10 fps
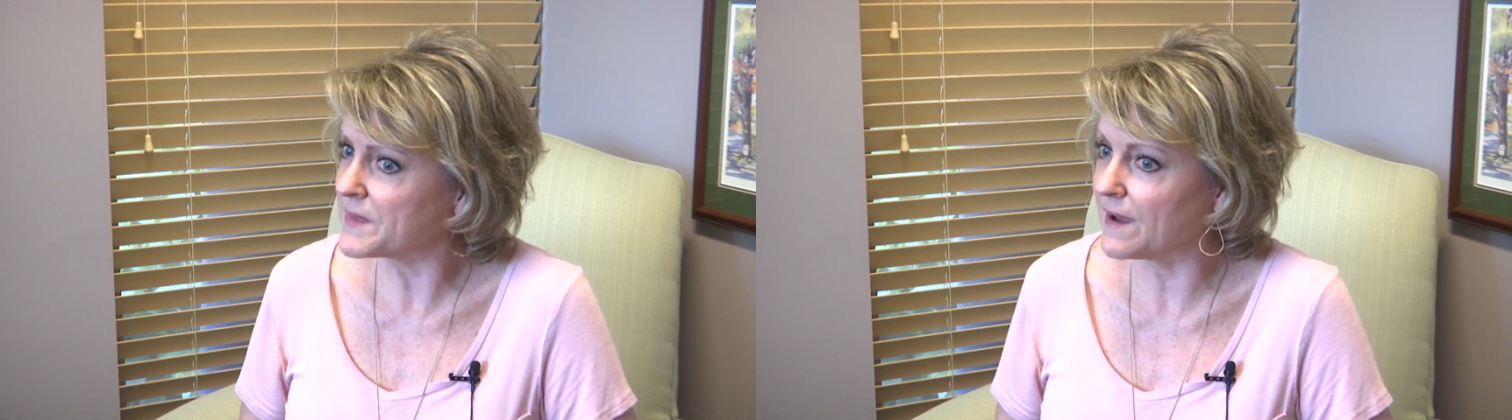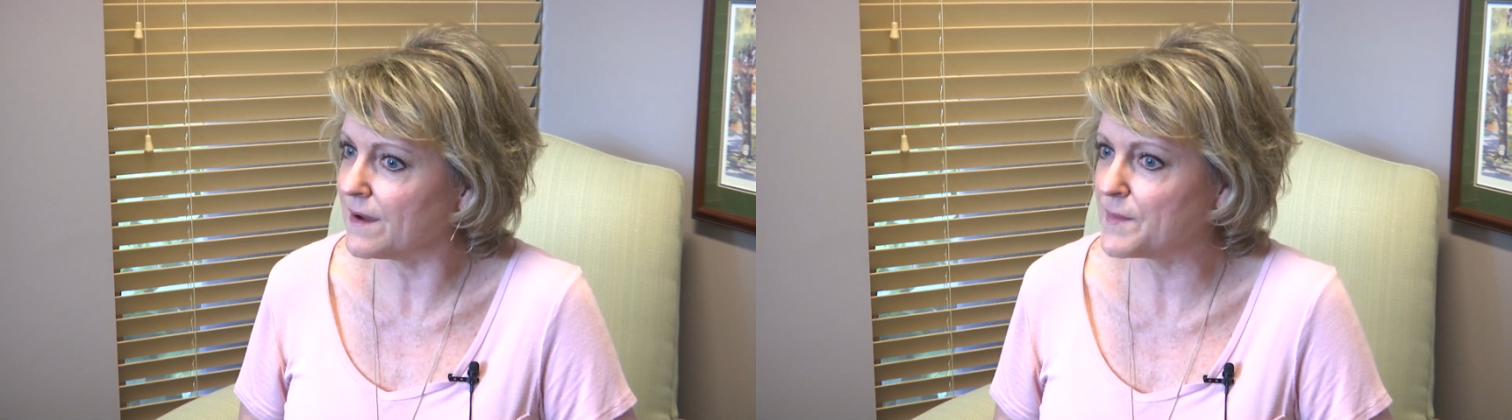
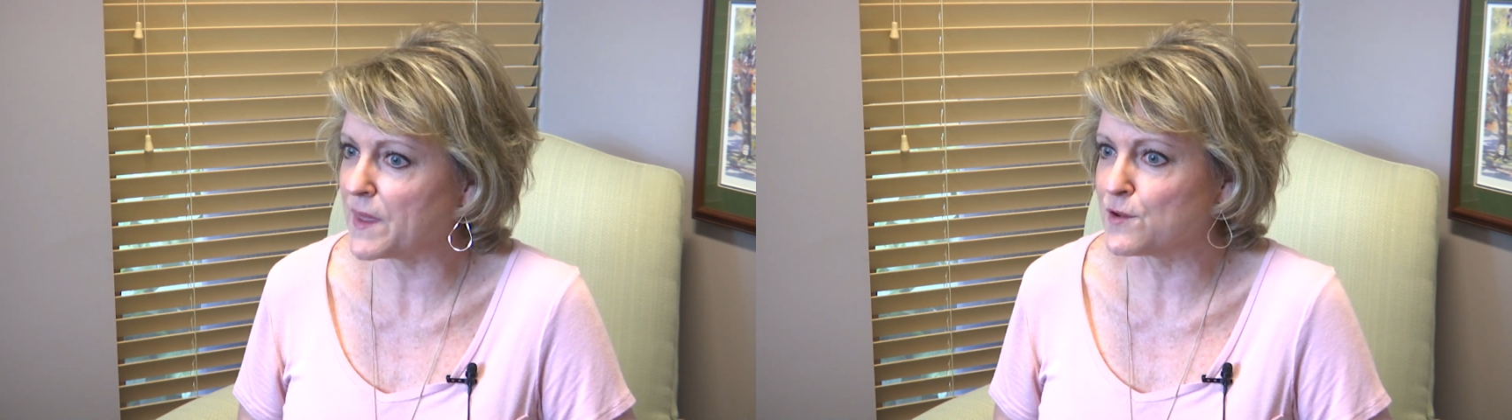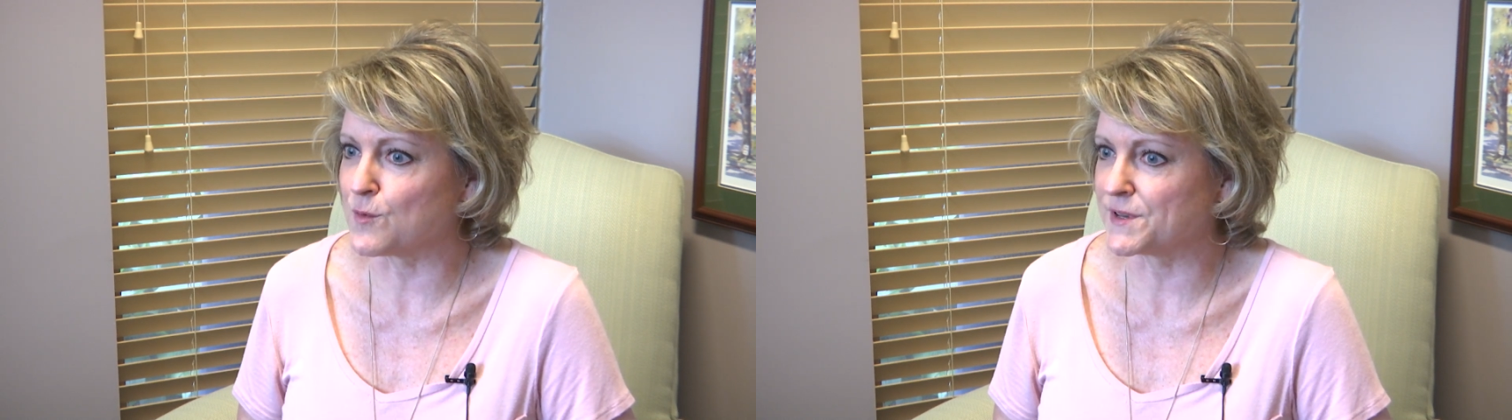Um,
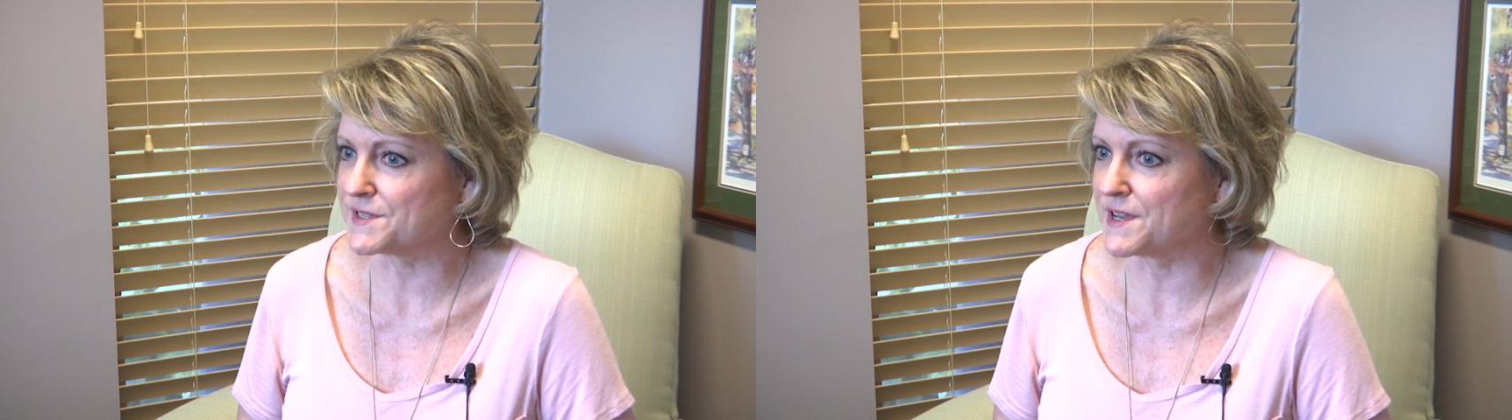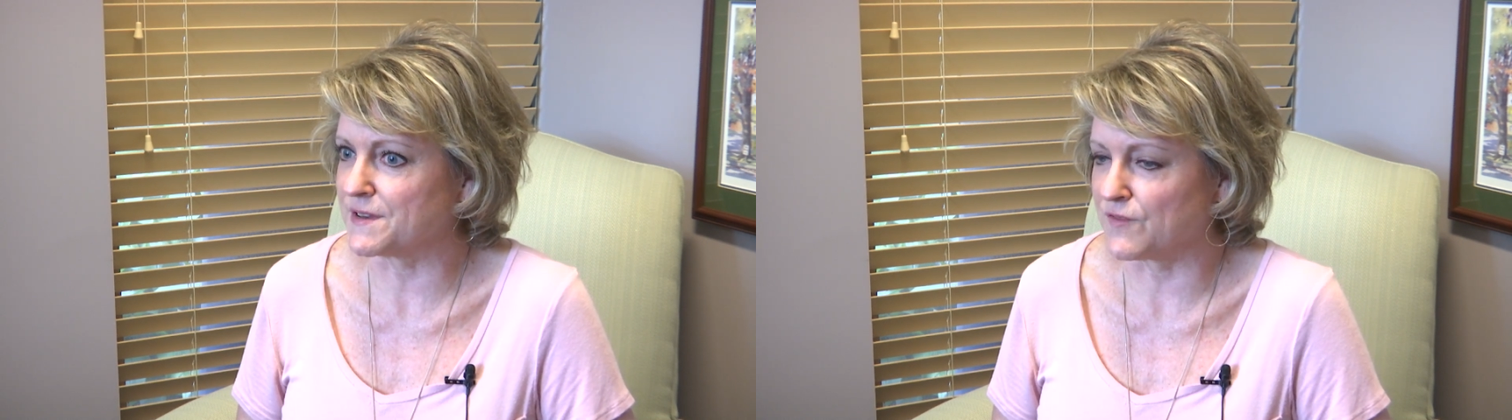they don't want us
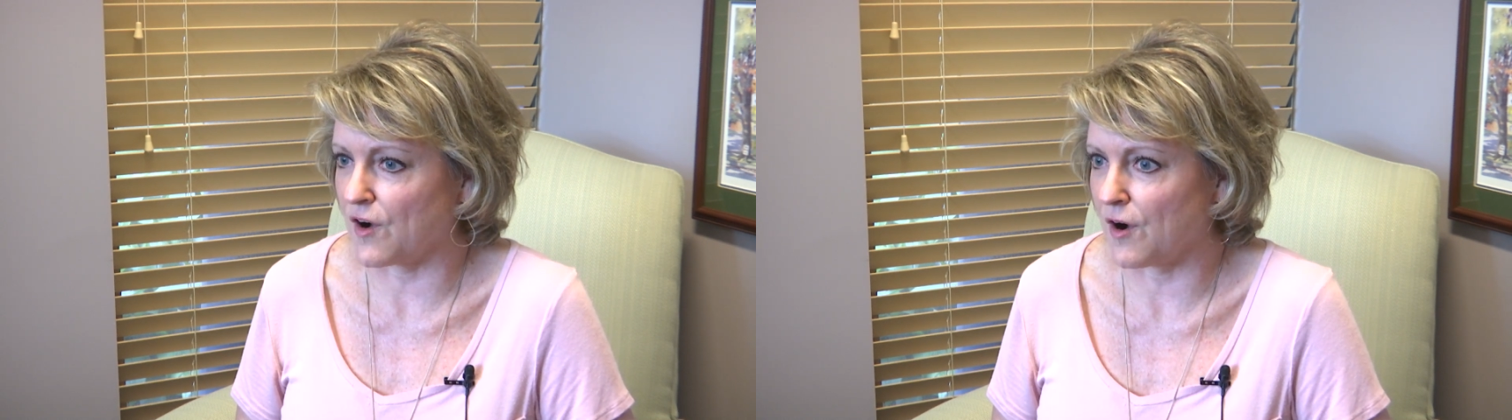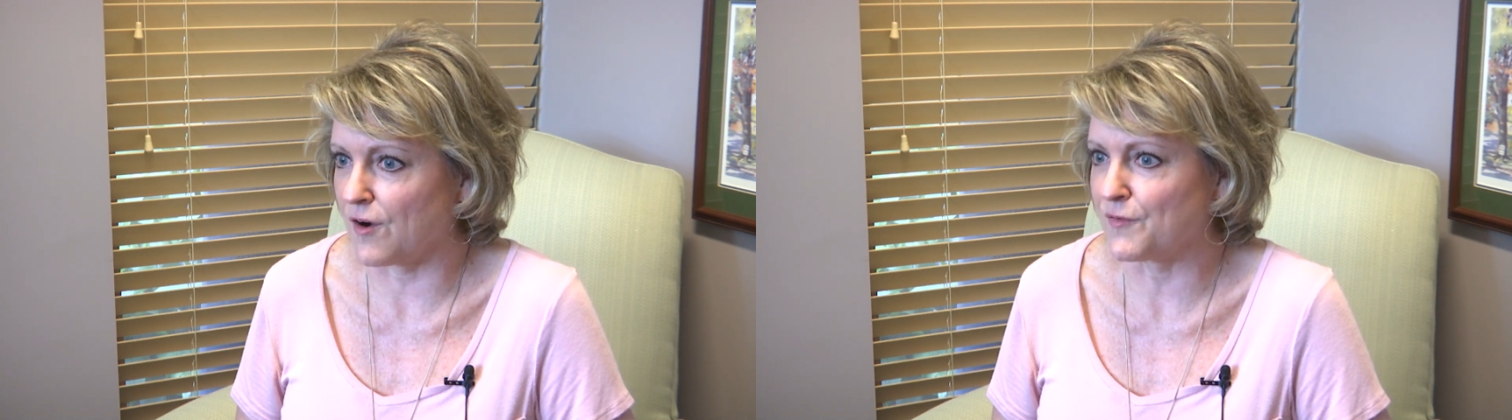to get
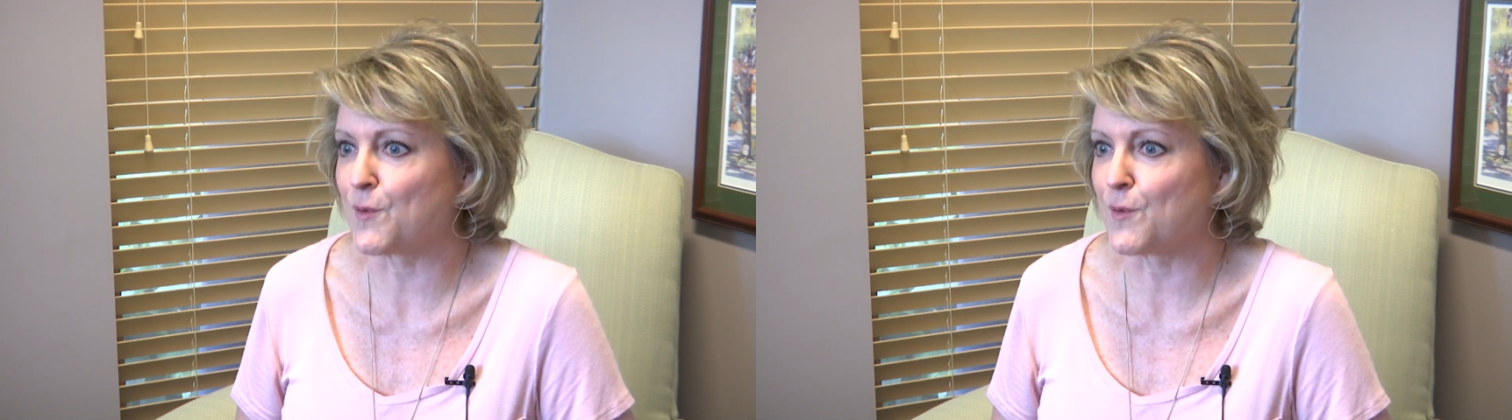involved.